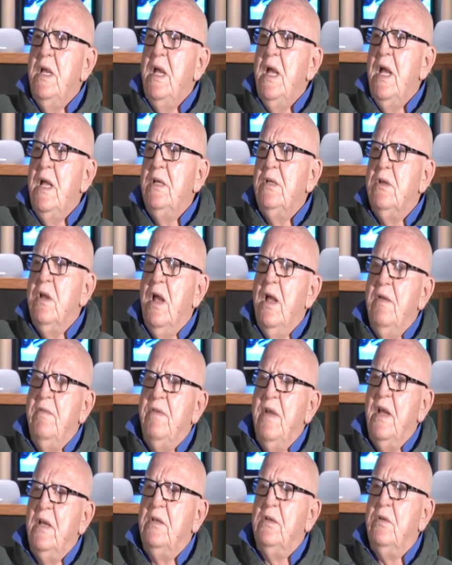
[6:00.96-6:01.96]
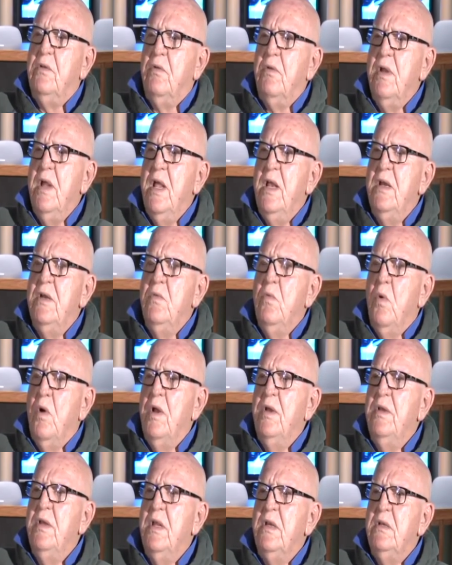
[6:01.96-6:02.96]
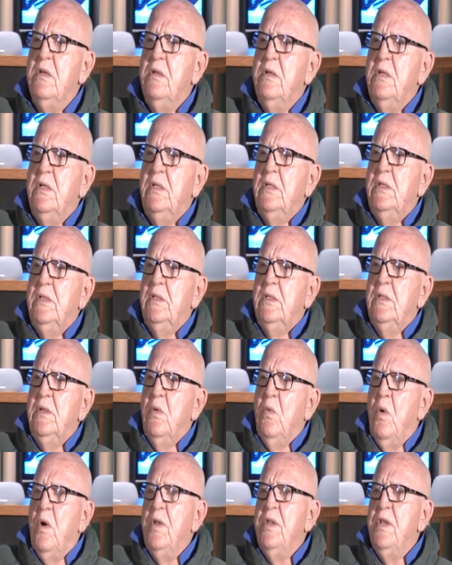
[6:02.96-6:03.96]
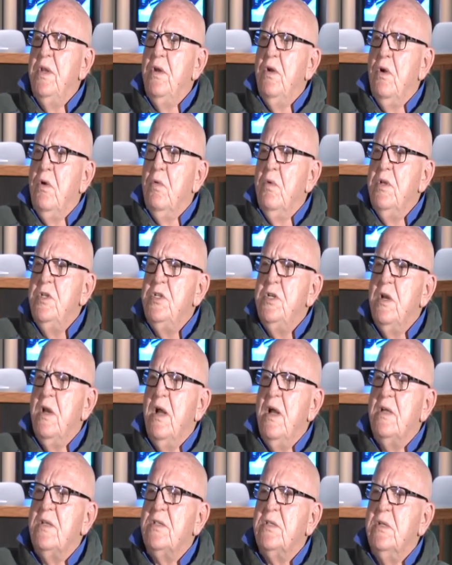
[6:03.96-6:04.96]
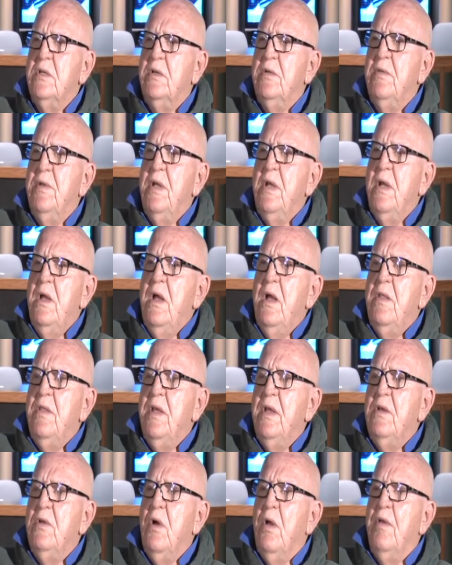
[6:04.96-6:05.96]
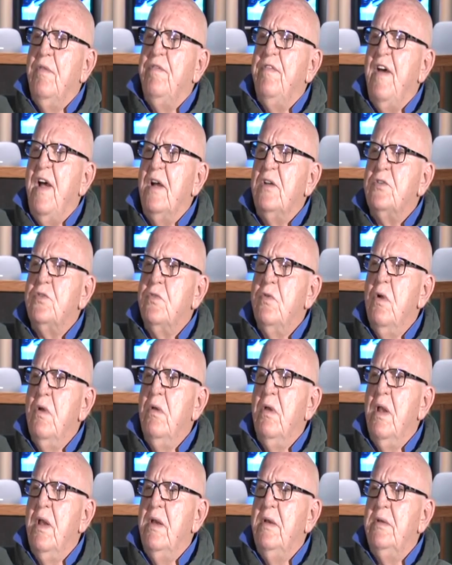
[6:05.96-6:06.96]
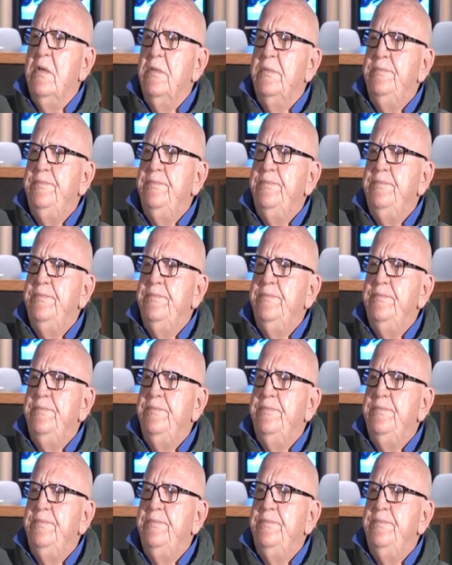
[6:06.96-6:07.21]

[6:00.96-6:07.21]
and in fact created one that won the Norwegian Oscar, thing called Fox Grønland.